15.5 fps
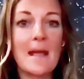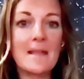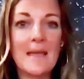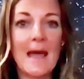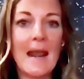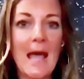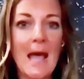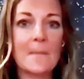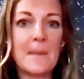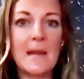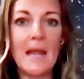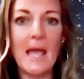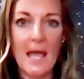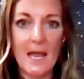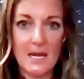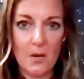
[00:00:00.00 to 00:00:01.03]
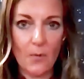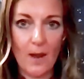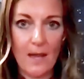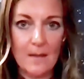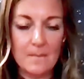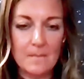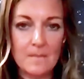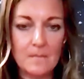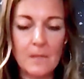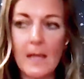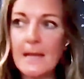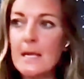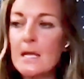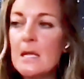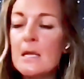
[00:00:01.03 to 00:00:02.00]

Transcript: to make that happen anyway?